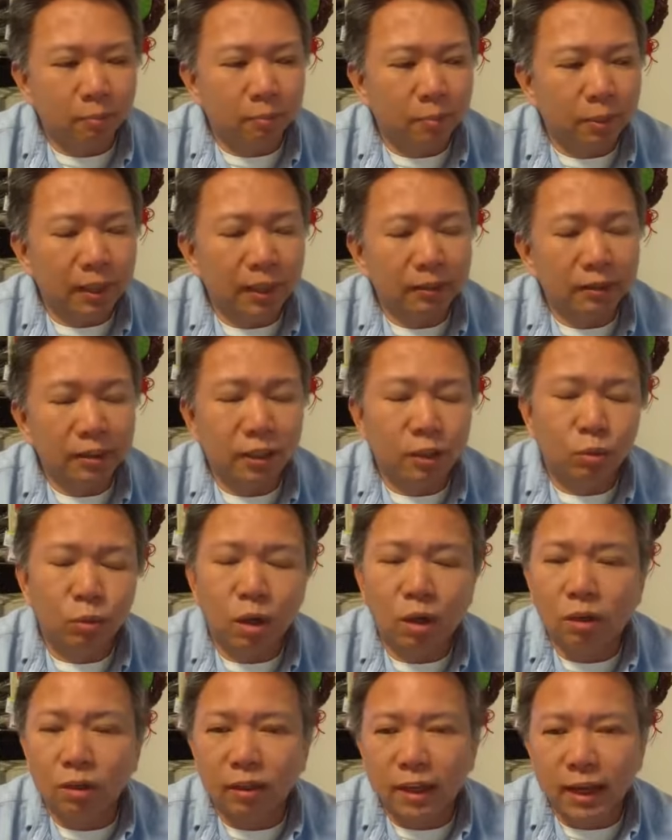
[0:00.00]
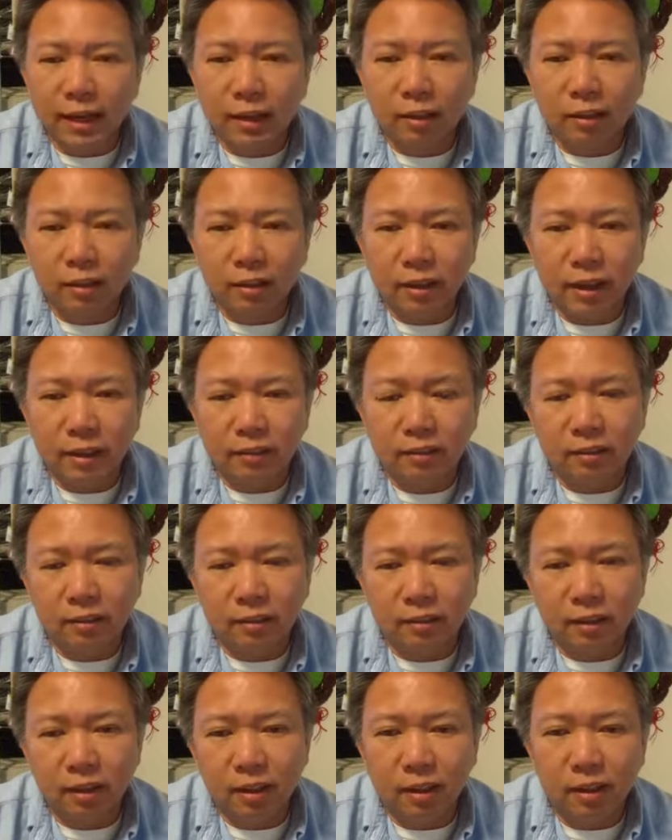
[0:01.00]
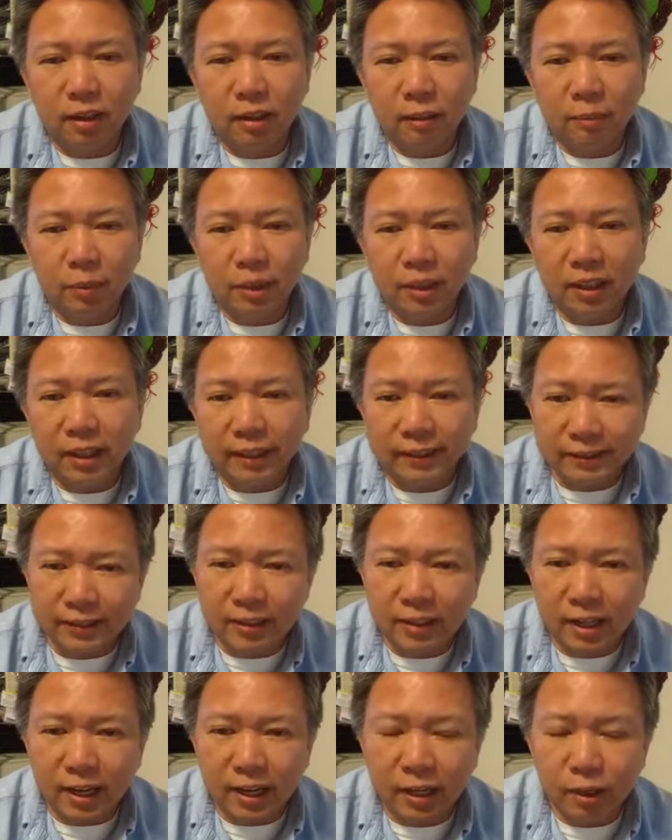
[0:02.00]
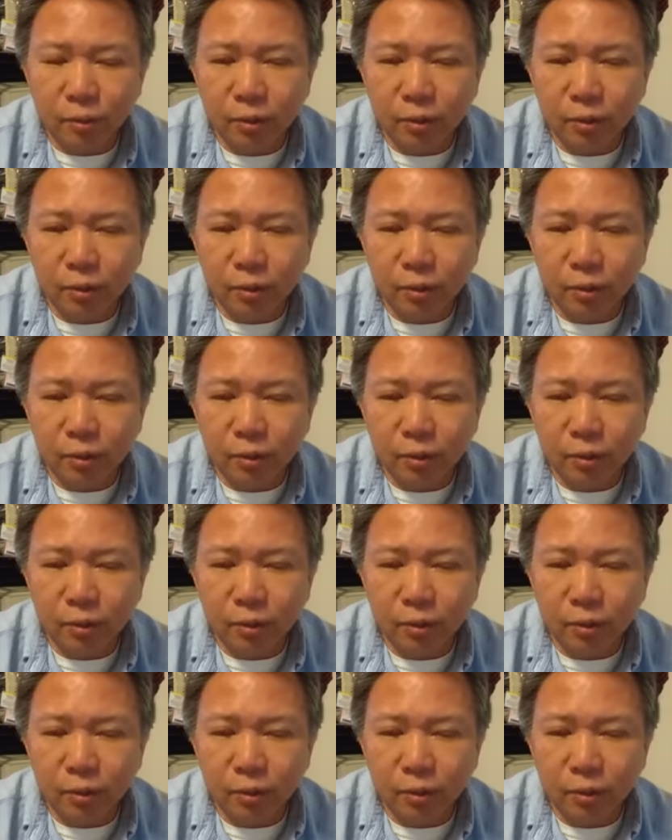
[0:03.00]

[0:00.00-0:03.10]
but it won't calculate the PITI,